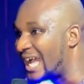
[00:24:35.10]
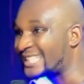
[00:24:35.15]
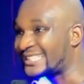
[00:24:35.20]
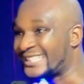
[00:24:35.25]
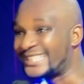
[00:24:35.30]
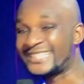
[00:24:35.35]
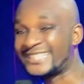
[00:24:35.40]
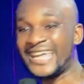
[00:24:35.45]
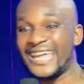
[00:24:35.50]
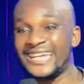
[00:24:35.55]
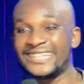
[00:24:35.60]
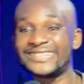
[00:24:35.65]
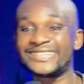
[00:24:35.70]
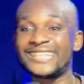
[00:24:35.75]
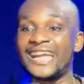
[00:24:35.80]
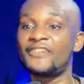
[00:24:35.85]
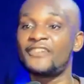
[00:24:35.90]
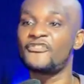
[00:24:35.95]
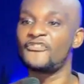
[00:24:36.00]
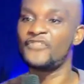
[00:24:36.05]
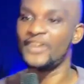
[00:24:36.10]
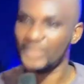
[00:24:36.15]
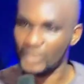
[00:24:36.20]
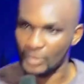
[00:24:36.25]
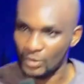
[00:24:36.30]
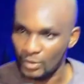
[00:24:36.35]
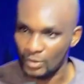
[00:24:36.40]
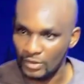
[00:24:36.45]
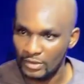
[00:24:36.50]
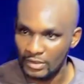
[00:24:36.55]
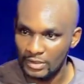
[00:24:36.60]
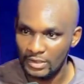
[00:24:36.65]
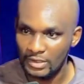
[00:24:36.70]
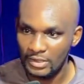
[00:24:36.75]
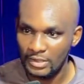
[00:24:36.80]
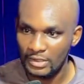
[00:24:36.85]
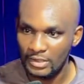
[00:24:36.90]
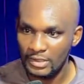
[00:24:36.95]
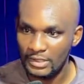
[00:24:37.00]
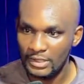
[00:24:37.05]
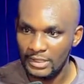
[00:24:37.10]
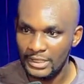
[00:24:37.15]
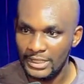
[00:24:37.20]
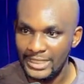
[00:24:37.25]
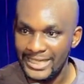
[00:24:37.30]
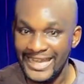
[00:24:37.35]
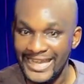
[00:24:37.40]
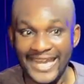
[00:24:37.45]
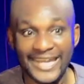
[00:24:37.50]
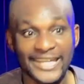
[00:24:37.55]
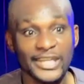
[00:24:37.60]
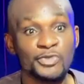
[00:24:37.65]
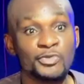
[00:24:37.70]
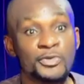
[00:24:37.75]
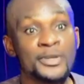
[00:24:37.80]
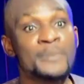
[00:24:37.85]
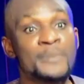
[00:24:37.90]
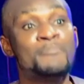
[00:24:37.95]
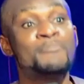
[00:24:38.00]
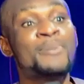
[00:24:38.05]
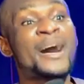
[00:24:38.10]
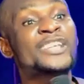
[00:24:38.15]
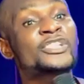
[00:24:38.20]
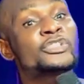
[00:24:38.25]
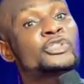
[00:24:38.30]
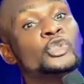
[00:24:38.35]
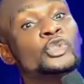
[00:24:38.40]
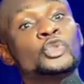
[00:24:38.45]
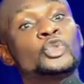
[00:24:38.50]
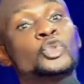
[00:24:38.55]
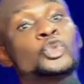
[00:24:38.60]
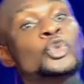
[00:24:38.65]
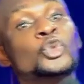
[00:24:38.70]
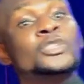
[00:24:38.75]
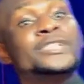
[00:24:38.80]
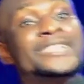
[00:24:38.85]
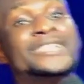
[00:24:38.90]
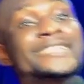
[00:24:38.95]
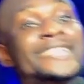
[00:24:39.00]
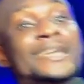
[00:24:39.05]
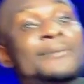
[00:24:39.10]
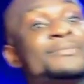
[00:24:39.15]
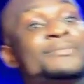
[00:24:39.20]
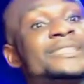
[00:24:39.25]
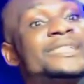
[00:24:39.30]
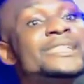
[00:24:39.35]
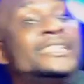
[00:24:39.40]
as his end time vessel, he will pass you through the same